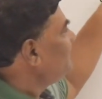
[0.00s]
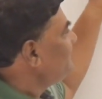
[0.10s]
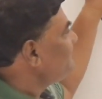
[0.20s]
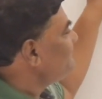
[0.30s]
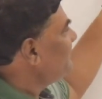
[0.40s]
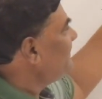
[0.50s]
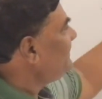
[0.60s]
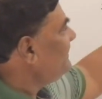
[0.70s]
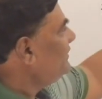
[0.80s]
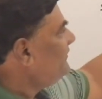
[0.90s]
This is an
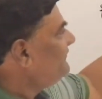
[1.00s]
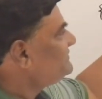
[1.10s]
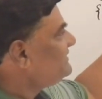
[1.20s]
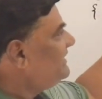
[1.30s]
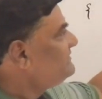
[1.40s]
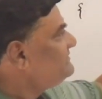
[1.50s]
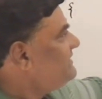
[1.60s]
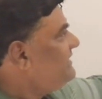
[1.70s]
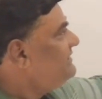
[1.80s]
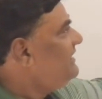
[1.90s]
array of size
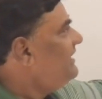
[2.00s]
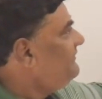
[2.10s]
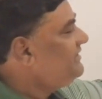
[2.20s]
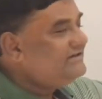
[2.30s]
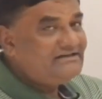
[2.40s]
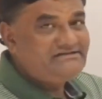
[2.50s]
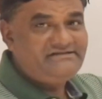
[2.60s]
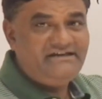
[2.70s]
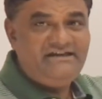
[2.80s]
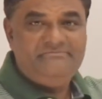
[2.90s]
10 having that
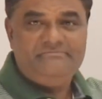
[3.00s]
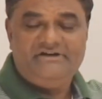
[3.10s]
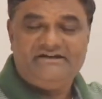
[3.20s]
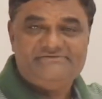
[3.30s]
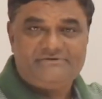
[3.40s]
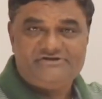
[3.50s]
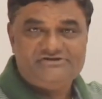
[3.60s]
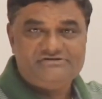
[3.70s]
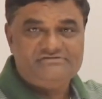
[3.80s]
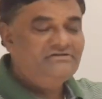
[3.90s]
same
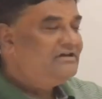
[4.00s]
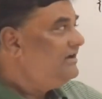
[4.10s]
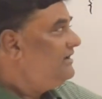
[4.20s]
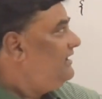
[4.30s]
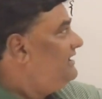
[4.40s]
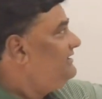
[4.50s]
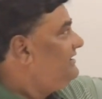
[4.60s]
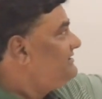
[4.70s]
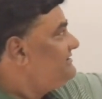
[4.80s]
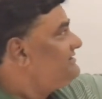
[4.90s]
expression,
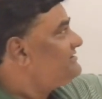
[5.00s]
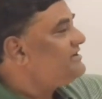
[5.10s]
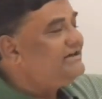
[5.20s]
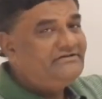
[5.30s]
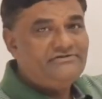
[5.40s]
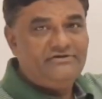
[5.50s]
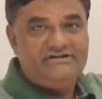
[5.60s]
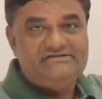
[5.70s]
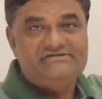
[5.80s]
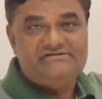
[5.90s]
and it is a string, so
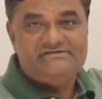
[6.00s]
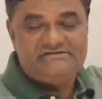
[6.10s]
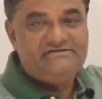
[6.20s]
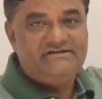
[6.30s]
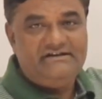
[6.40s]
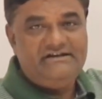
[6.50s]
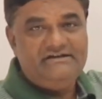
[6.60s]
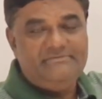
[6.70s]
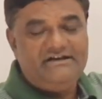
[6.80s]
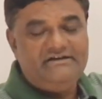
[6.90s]
it is
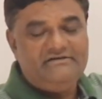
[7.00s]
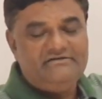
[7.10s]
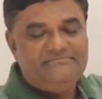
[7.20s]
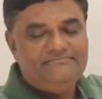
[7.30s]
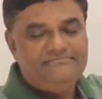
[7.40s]
ending by